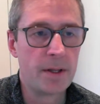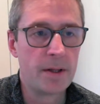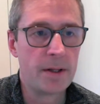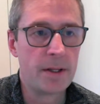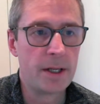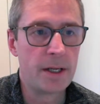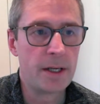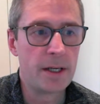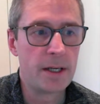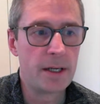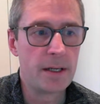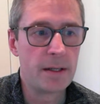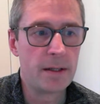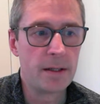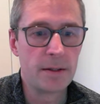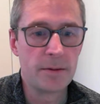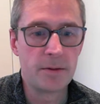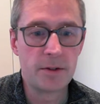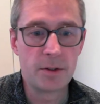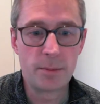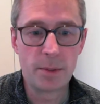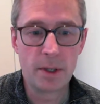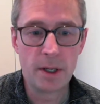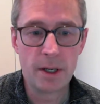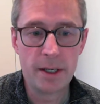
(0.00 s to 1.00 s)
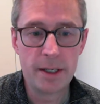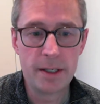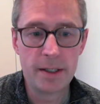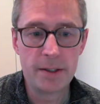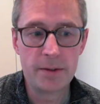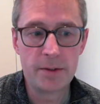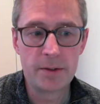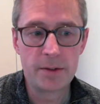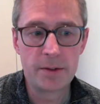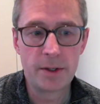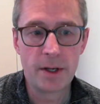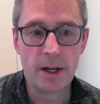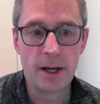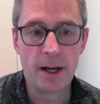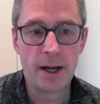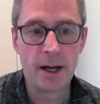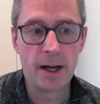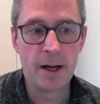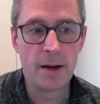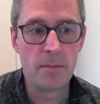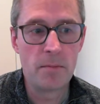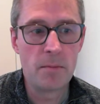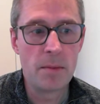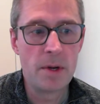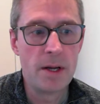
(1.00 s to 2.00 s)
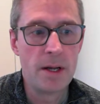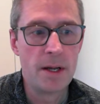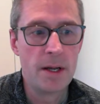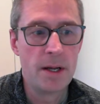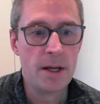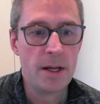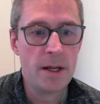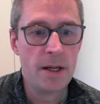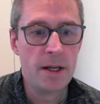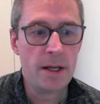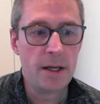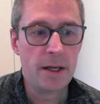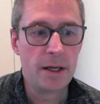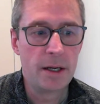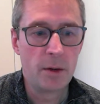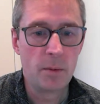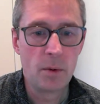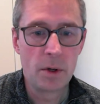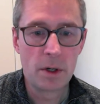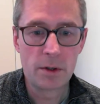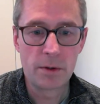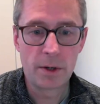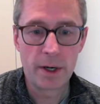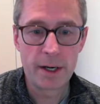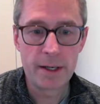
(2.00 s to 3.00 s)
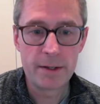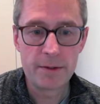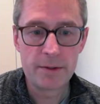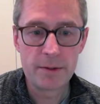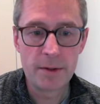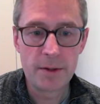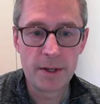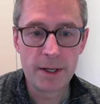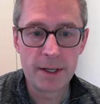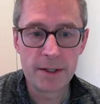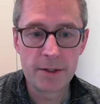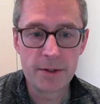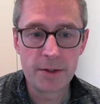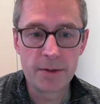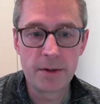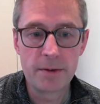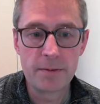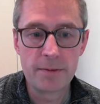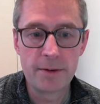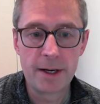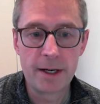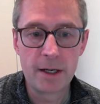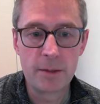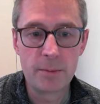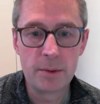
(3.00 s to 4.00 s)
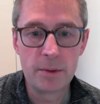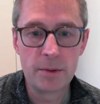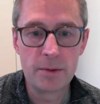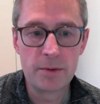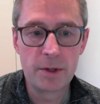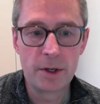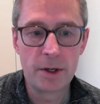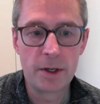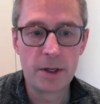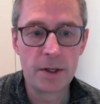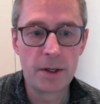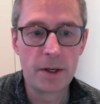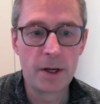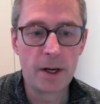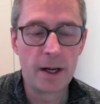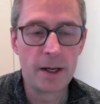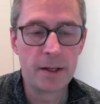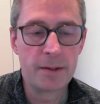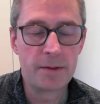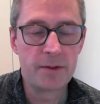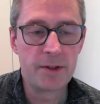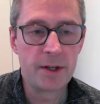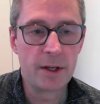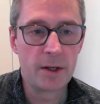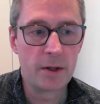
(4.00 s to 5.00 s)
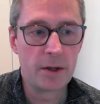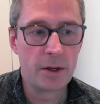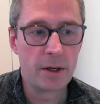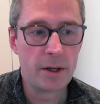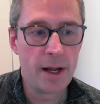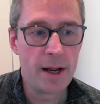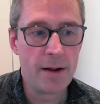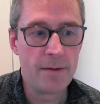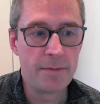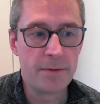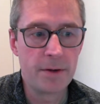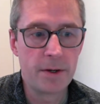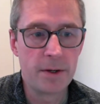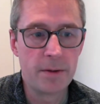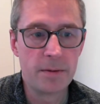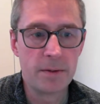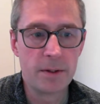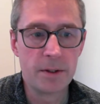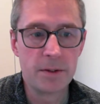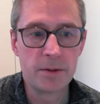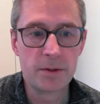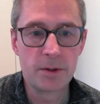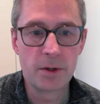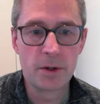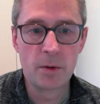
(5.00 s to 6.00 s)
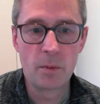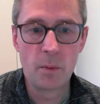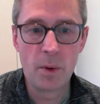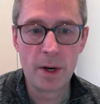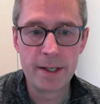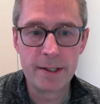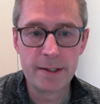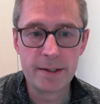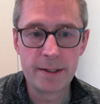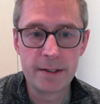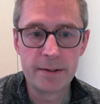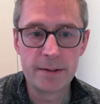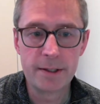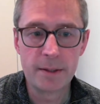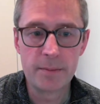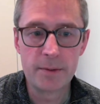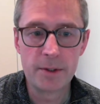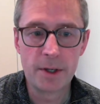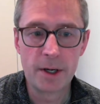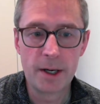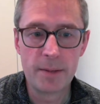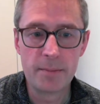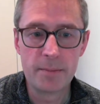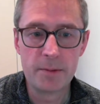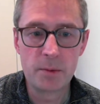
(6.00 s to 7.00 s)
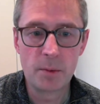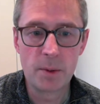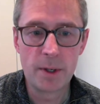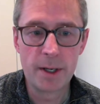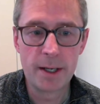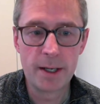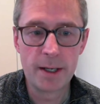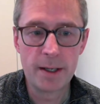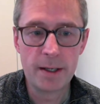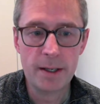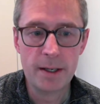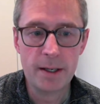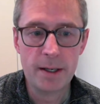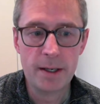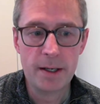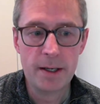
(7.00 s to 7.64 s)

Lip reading: the suppliers, what grades and things are available. So I see a lot of effort that's sort of wasted sometimes where